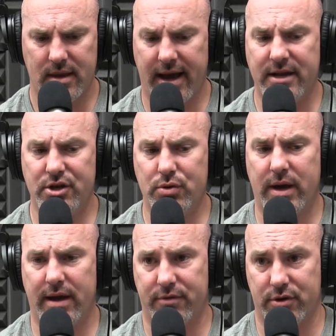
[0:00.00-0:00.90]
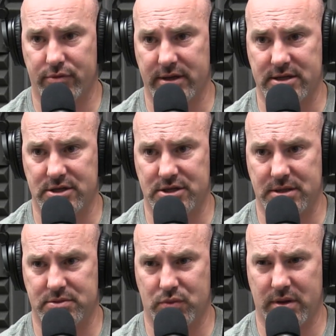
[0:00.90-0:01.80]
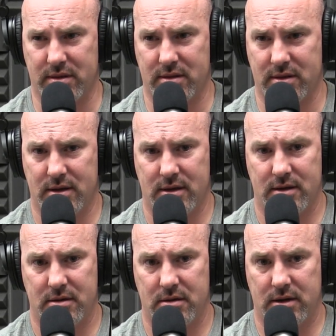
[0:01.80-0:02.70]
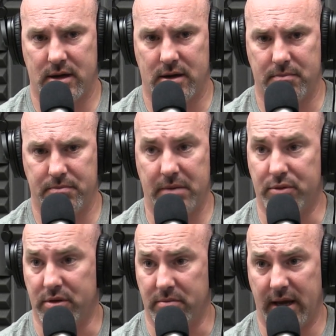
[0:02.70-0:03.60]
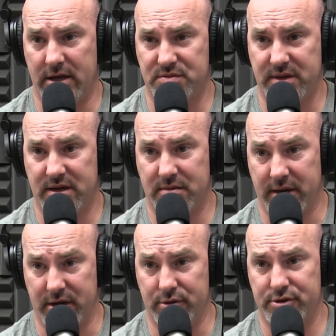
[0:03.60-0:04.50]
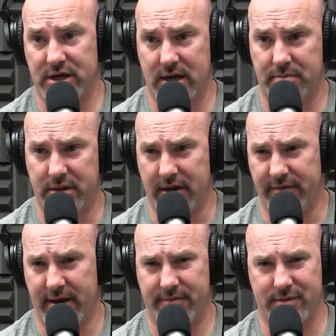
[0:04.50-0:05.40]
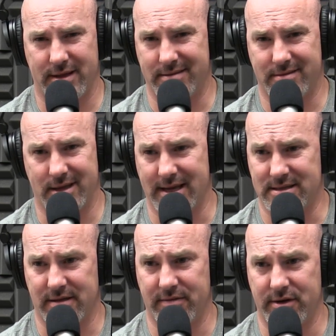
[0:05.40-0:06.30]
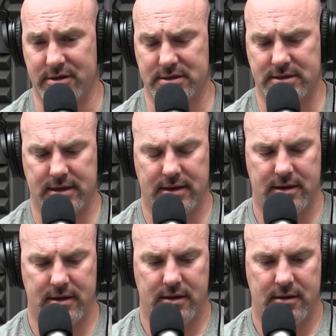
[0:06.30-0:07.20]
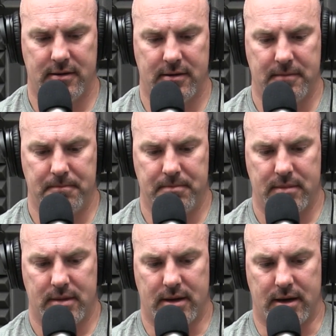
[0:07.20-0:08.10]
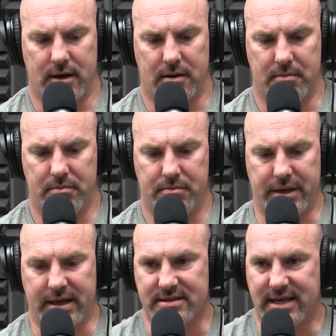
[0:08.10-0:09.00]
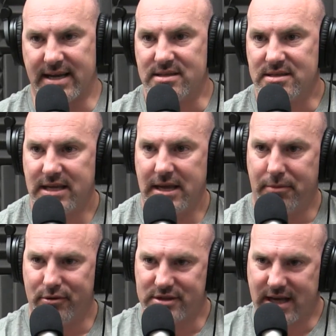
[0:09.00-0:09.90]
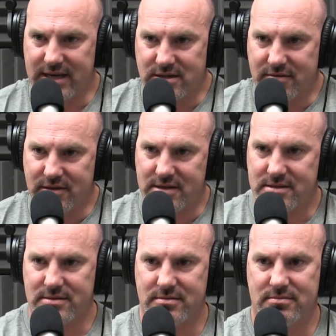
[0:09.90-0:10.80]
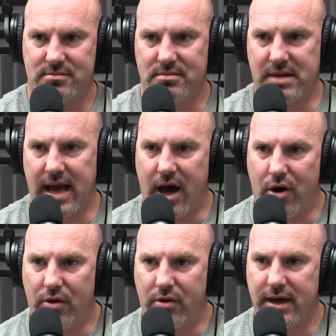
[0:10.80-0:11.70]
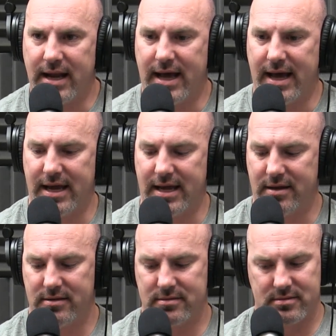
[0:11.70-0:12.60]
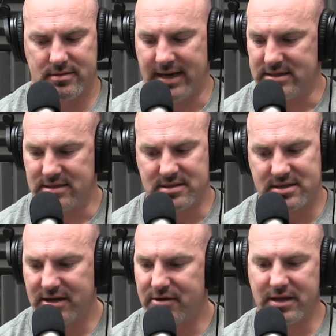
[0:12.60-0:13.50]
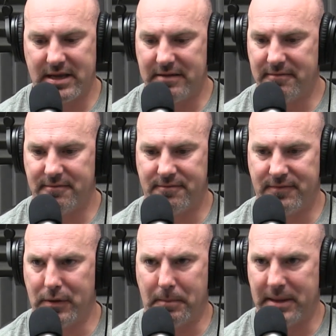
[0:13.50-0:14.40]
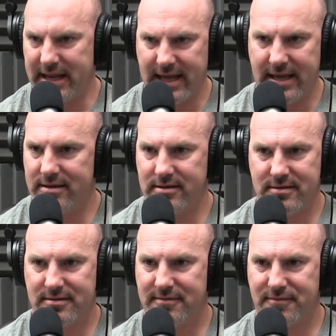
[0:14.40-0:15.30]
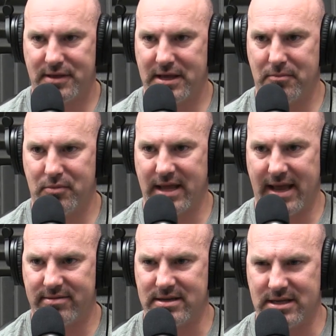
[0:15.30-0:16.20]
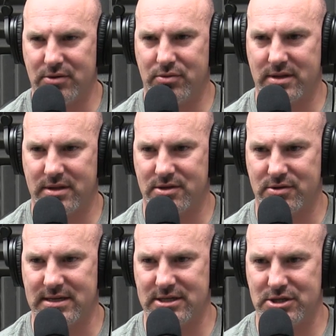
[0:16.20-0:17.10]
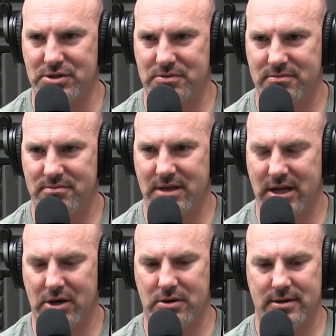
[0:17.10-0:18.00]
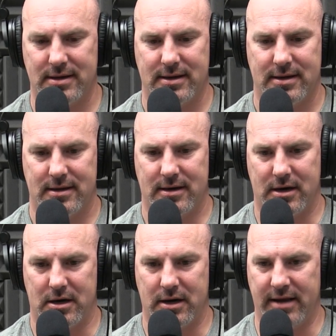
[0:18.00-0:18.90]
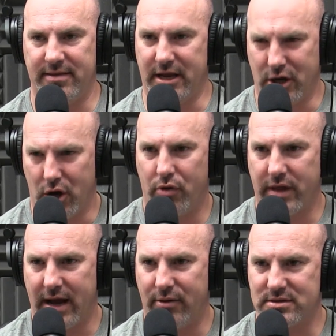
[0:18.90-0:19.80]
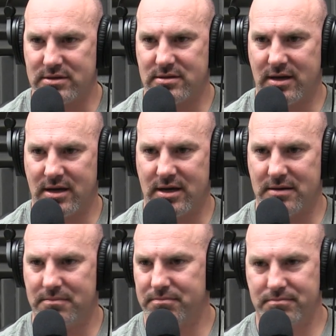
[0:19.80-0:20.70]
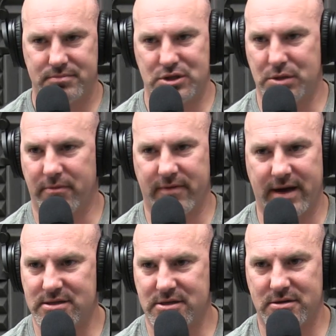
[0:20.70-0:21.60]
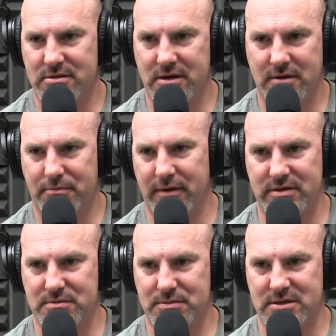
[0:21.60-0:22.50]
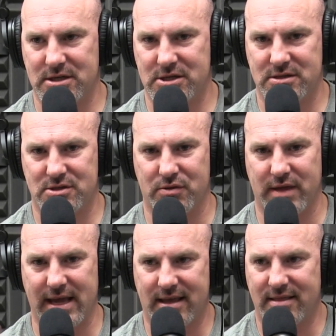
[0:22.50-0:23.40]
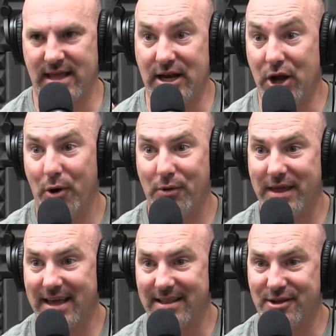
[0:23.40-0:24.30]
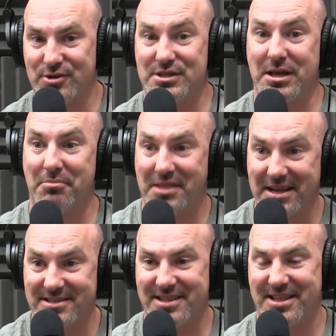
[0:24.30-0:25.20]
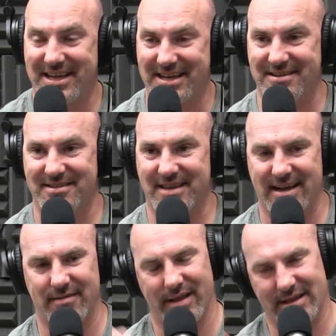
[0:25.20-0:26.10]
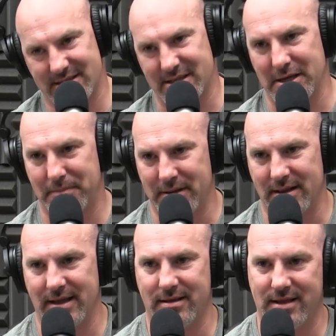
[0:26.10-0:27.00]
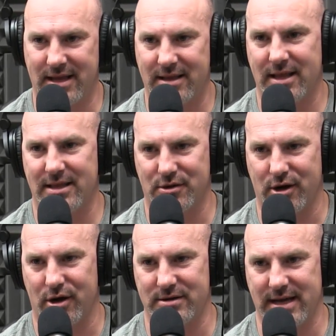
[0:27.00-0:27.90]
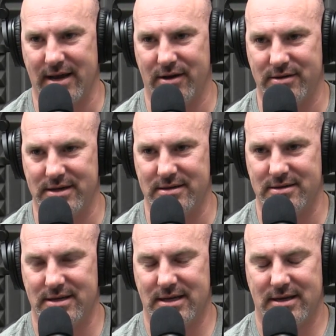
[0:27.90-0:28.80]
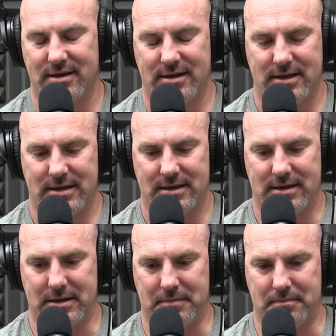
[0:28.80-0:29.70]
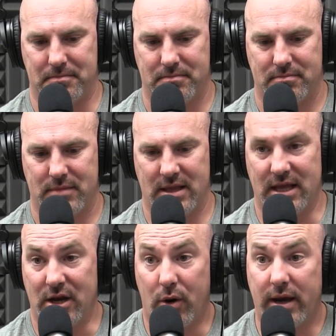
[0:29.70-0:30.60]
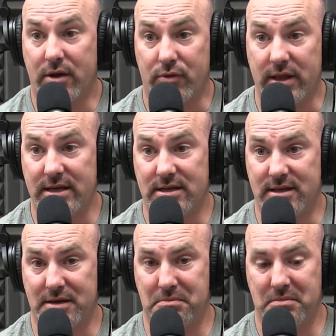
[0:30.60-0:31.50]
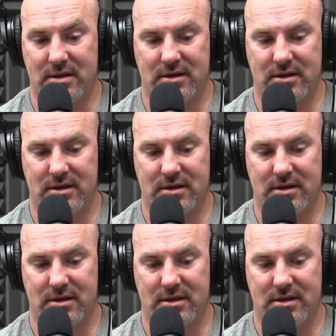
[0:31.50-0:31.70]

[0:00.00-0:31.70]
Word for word: I do have good relationships with um, people in management in my new job that I've had for like the last seven years. Um, because I can see both sides of this now, and I I sincerely feel pity for them when they have to deal with a certain issue, you know, uh, and they know that I was a supervisor in a previous position, so they they know they can. There's some things that they can kind of let slip, and they they can let their guard down, and um, and they know I can relate to them.